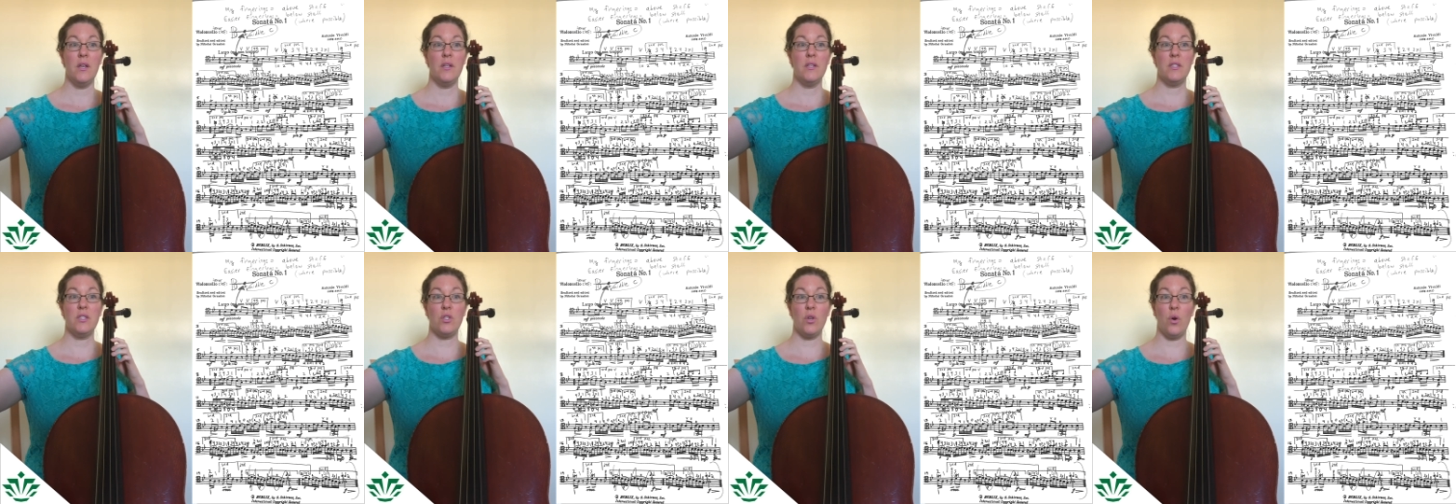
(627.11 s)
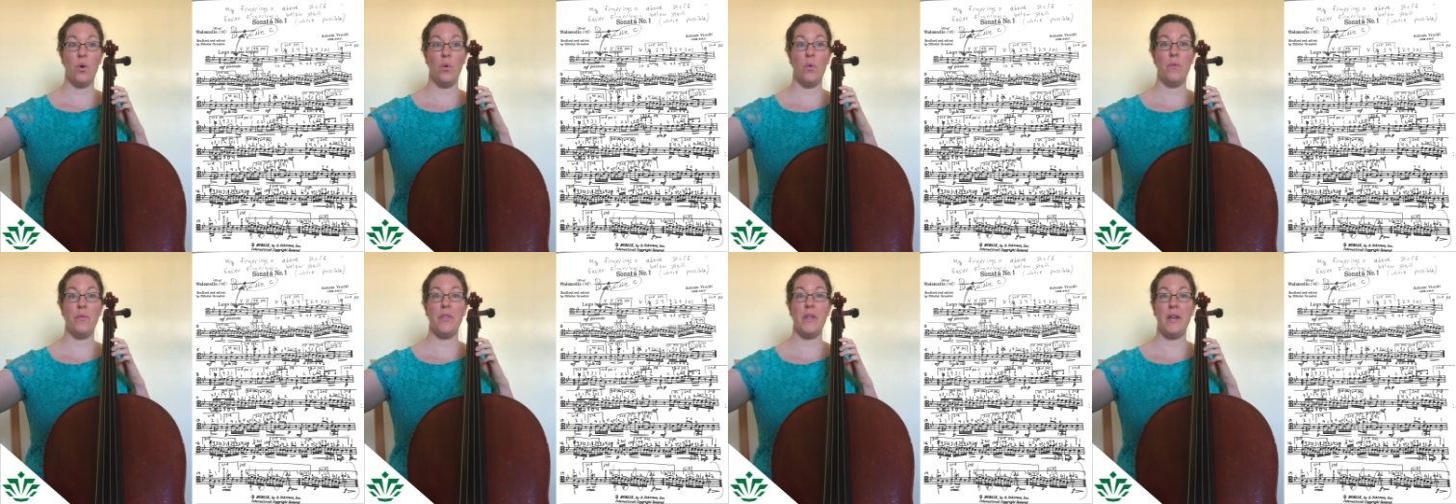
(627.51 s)

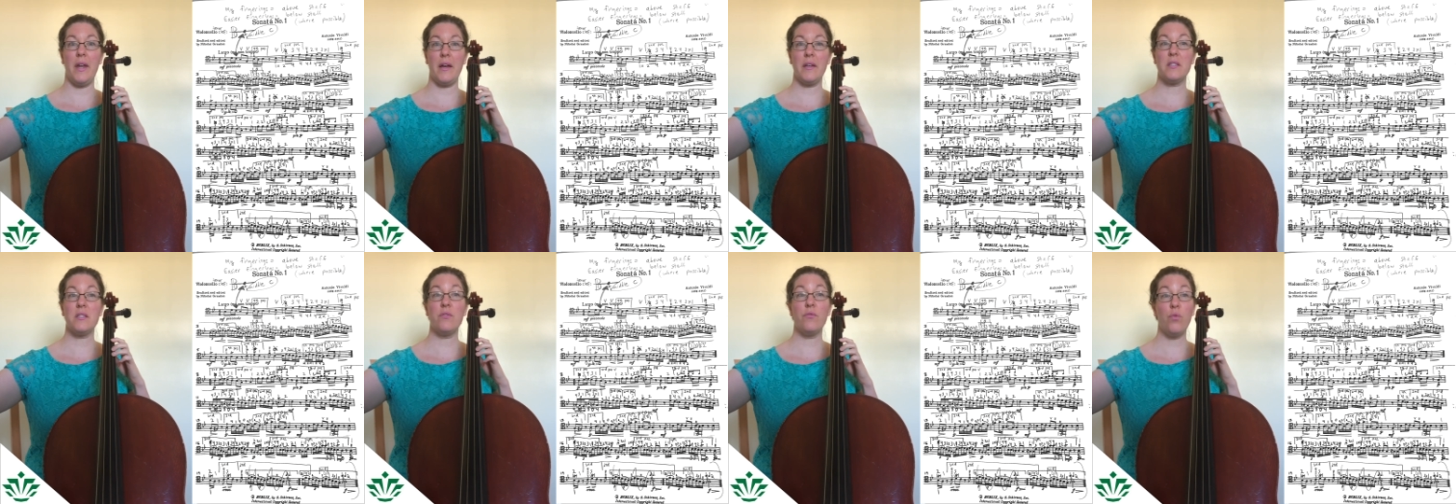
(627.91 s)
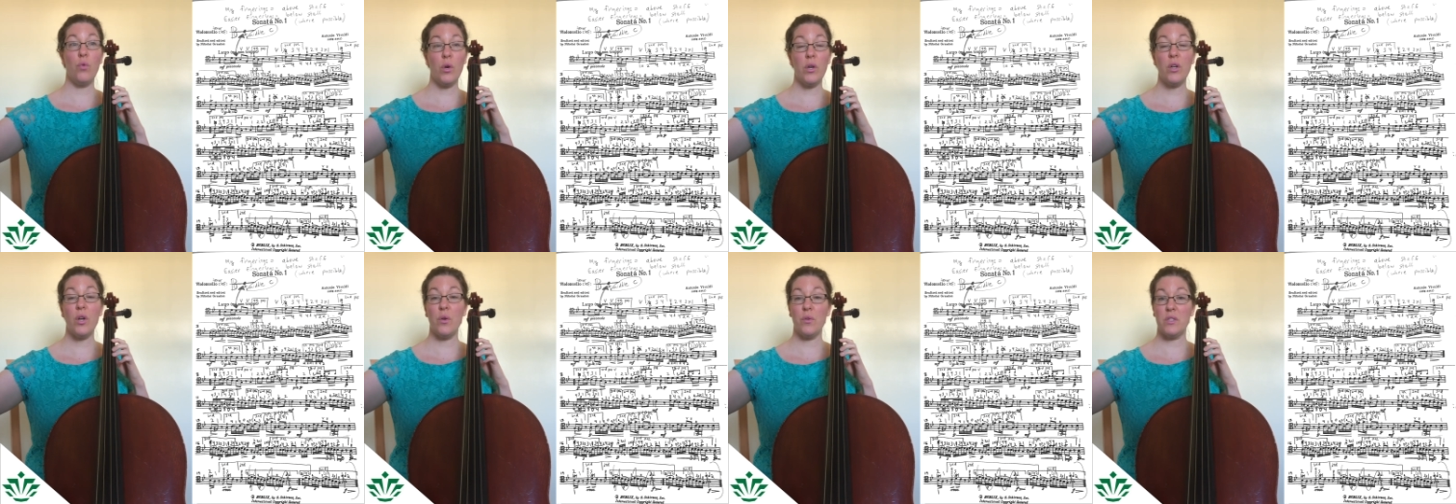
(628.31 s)
So the next
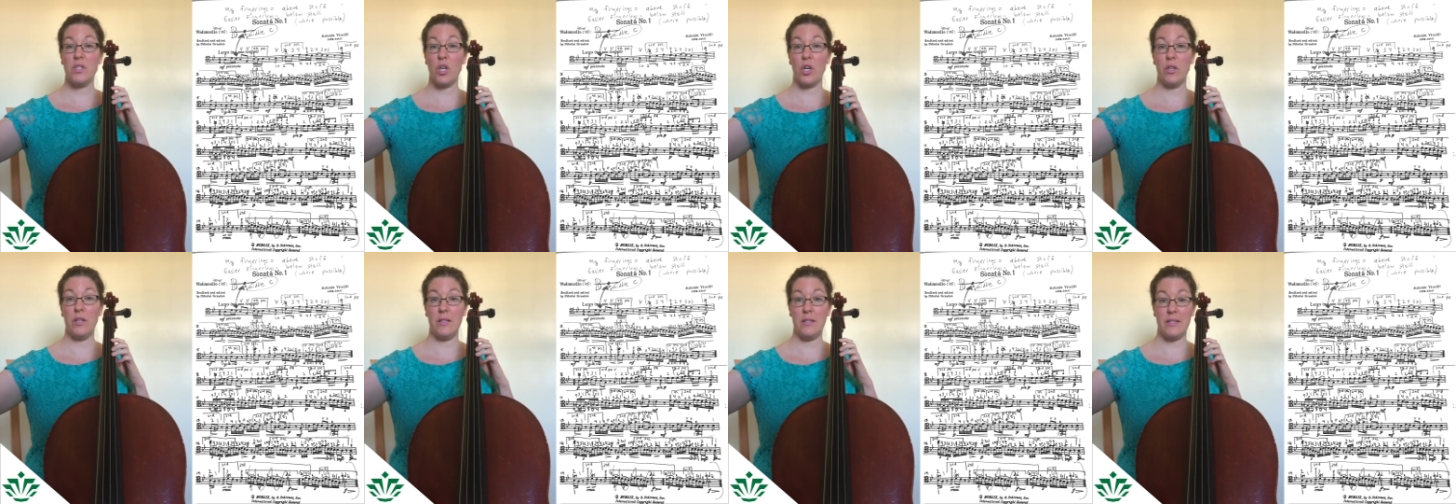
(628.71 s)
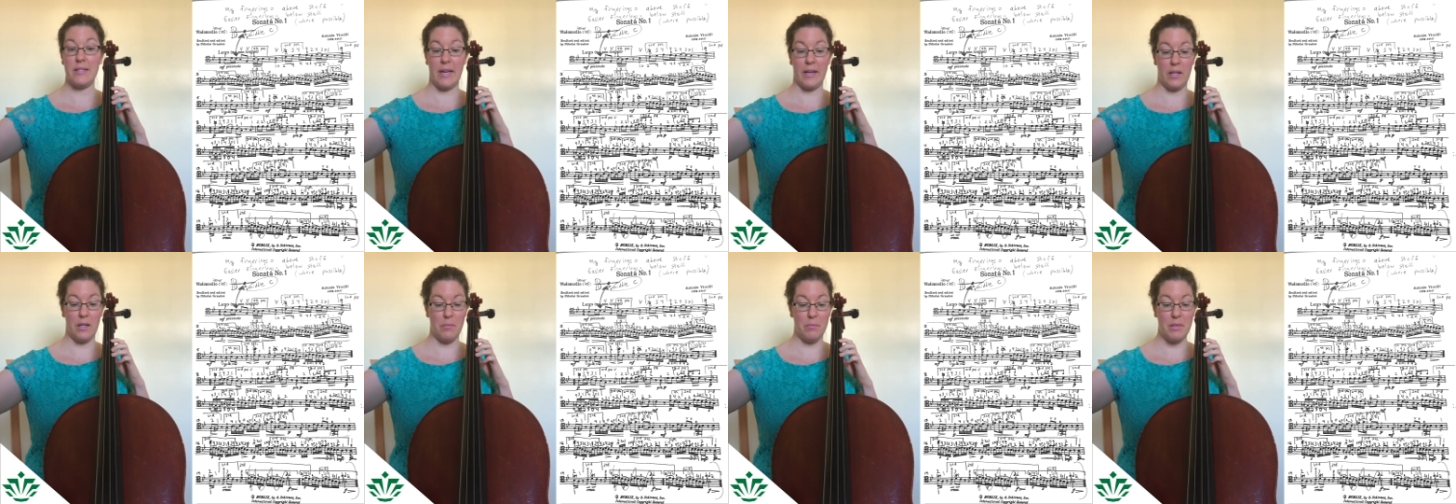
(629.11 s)
4 notes are in
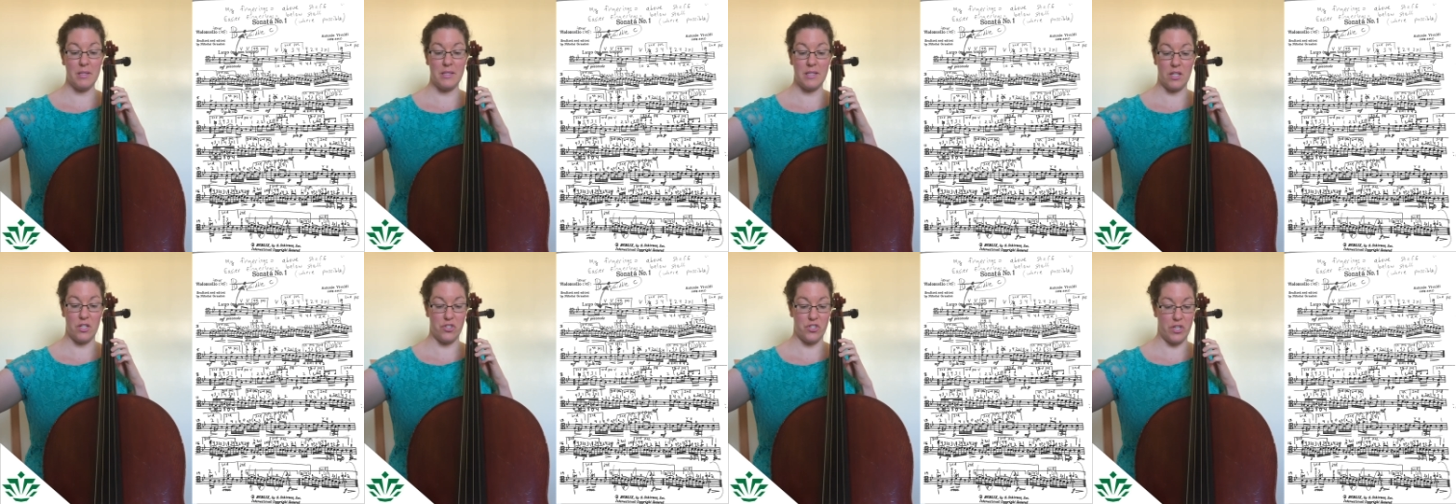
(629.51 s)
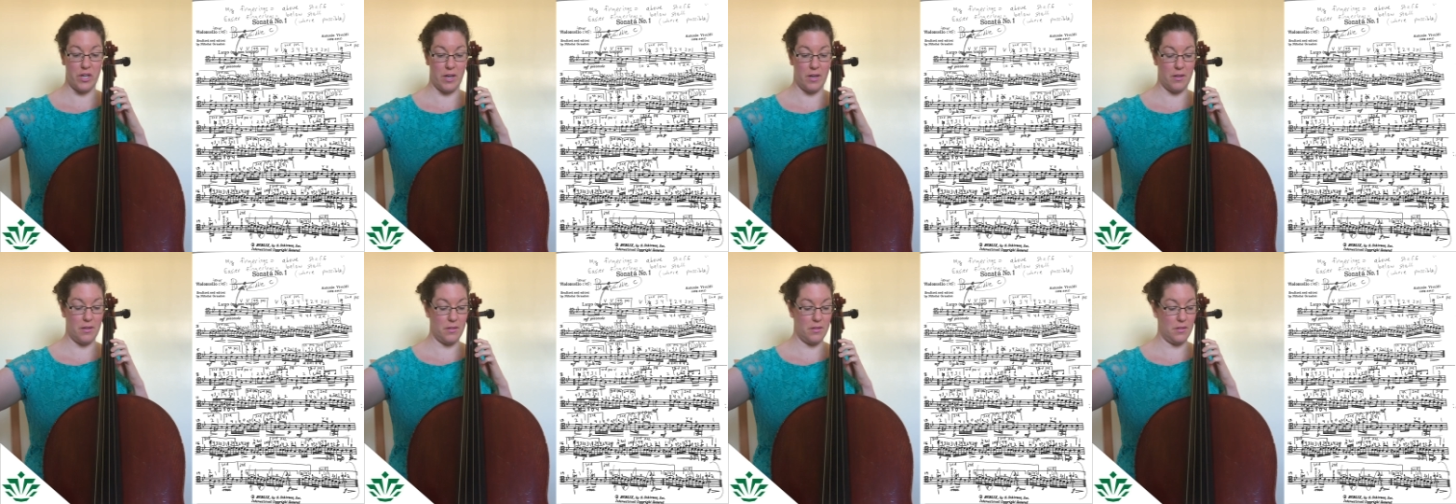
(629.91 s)
second
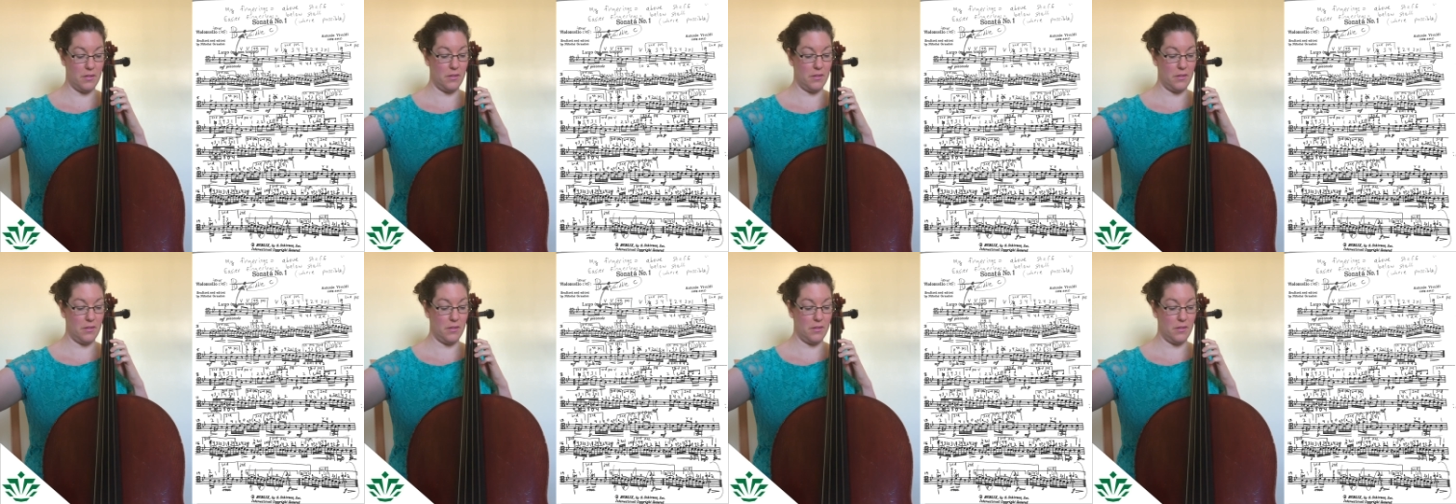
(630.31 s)
position.